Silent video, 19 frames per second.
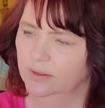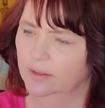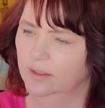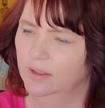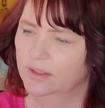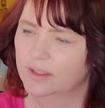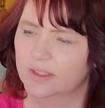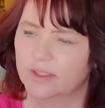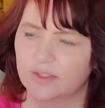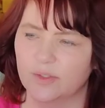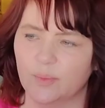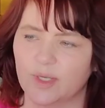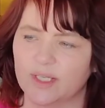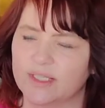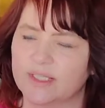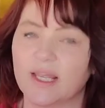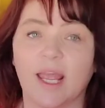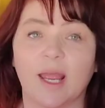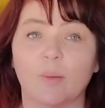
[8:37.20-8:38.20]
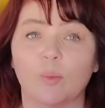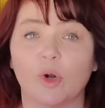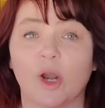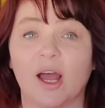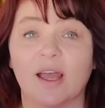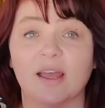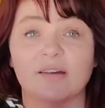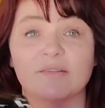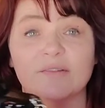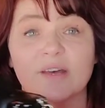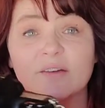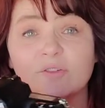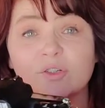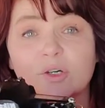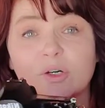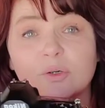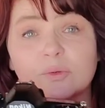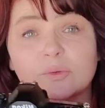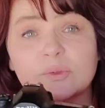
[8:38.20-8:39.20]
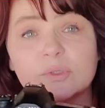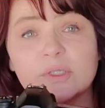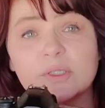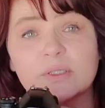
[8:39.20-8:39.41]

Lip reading: it's the best camera I have ever owned.